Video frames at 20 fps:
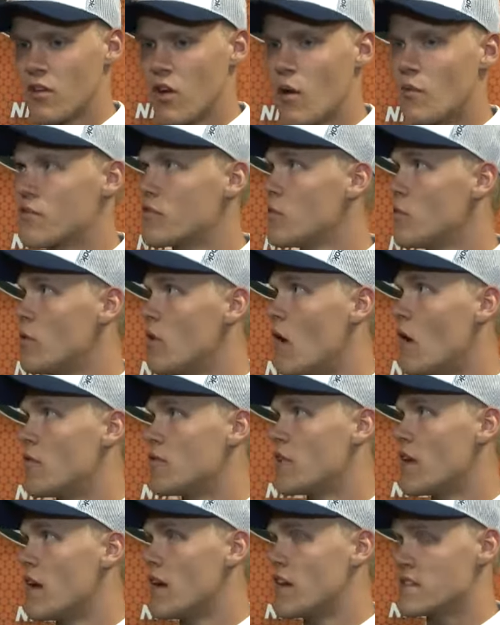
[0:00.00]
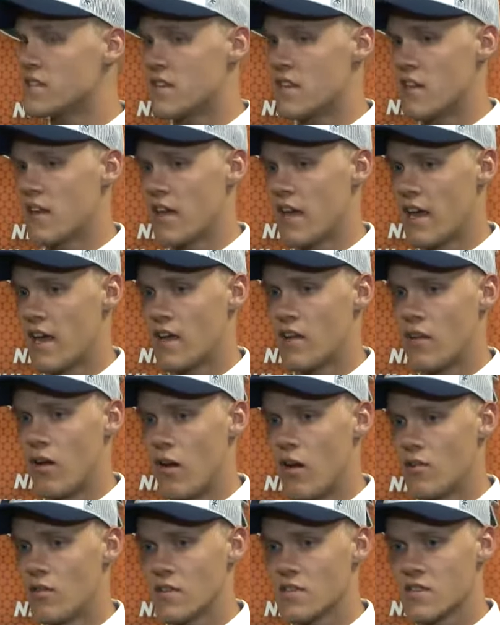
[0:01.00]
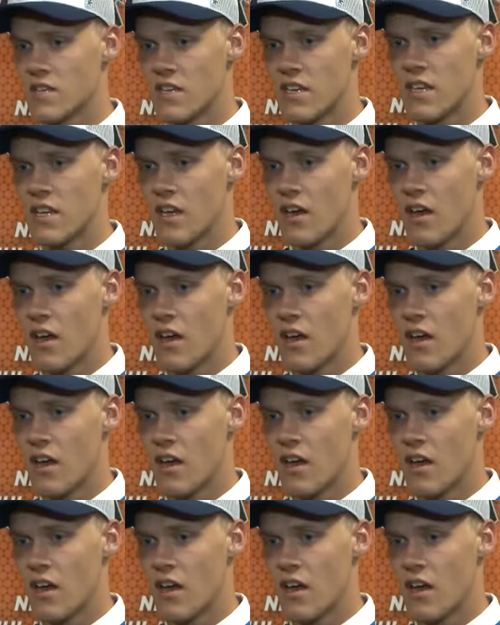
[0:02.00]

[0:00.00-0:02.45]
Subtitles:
comfortable off the ice, and obviously